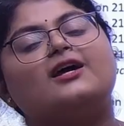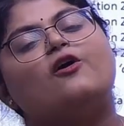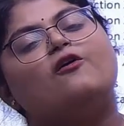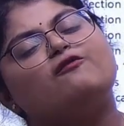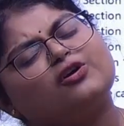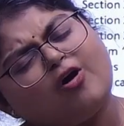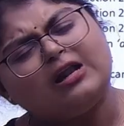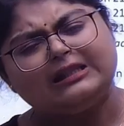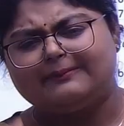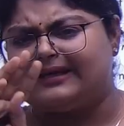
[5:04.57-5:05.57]
for all
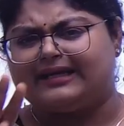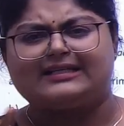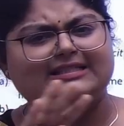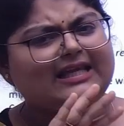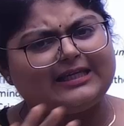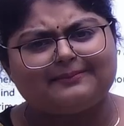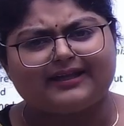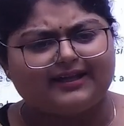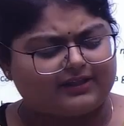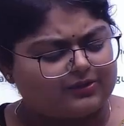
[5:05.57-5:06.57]
the BEAR Acts, any BEAR
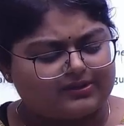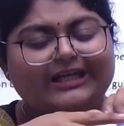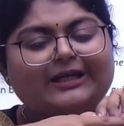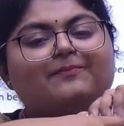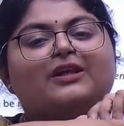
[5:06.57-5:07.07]
Act you take,